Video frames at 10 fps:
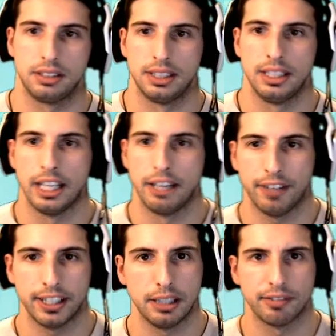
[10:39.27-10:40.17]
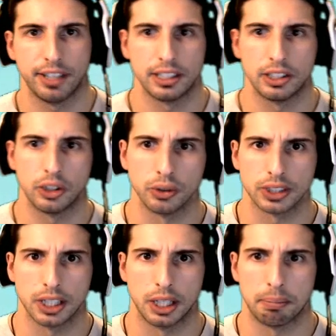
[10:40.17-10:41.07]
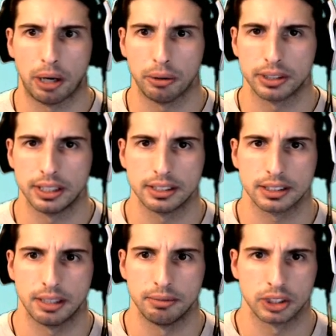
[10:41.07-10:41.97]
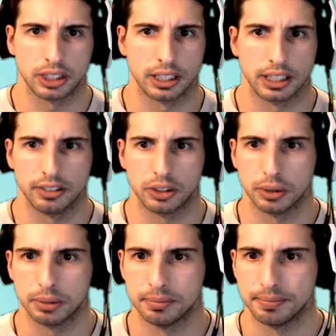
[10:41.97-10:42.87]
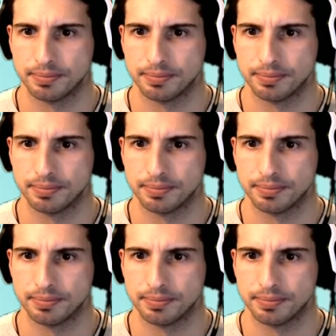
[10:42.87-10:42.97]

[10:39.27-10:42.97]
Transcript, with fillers: If I keep finding those uh, power things, I'm just gonna give it to him.